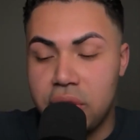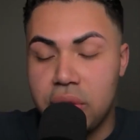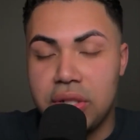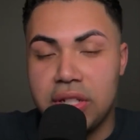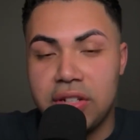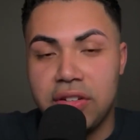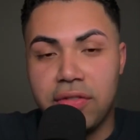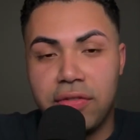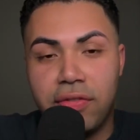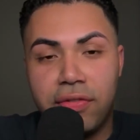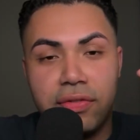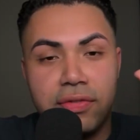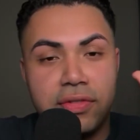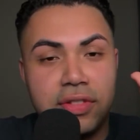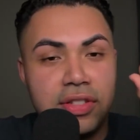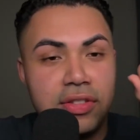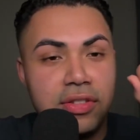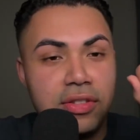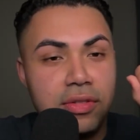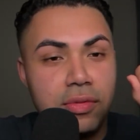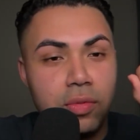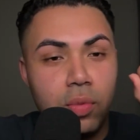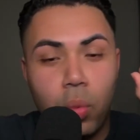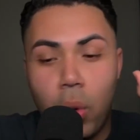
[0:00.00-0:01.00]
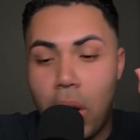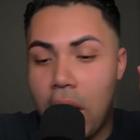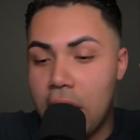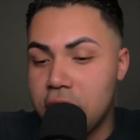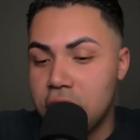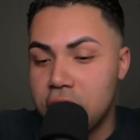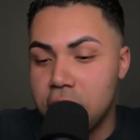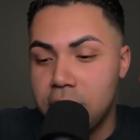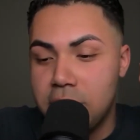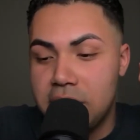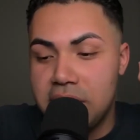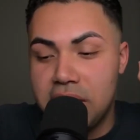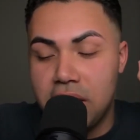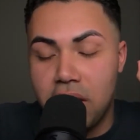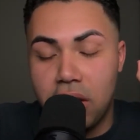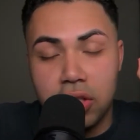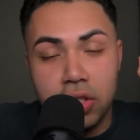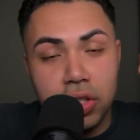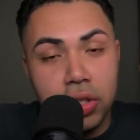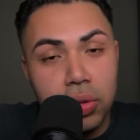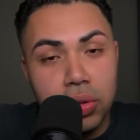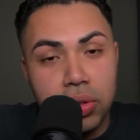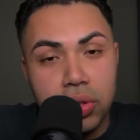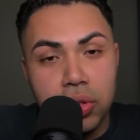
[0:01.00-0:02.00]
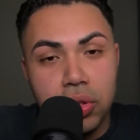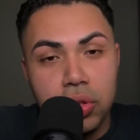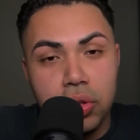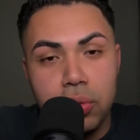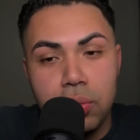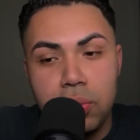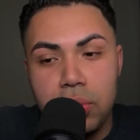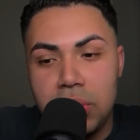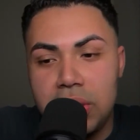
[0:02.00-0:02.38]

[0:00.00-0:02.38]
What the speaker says: You can watch me on YouTube.